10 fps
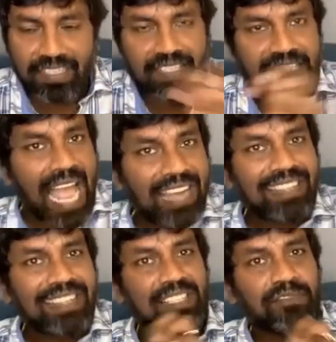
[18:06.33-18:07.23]

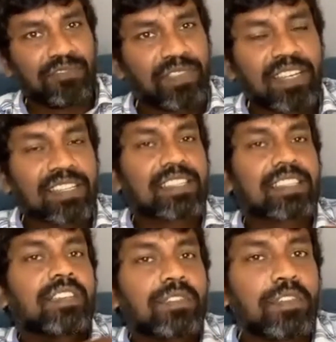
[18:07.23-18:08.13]
anxiousness,
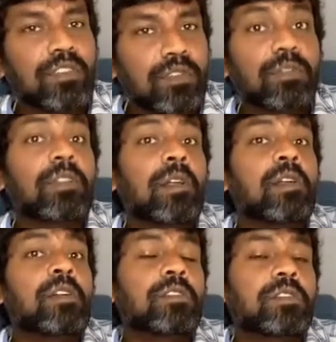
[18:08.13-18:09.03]
sadness, fear is giving
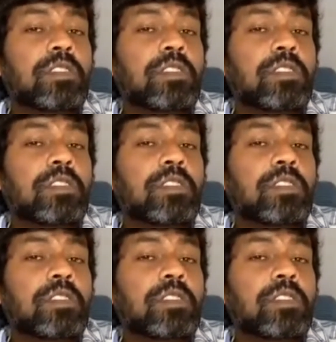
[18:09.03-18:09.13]
you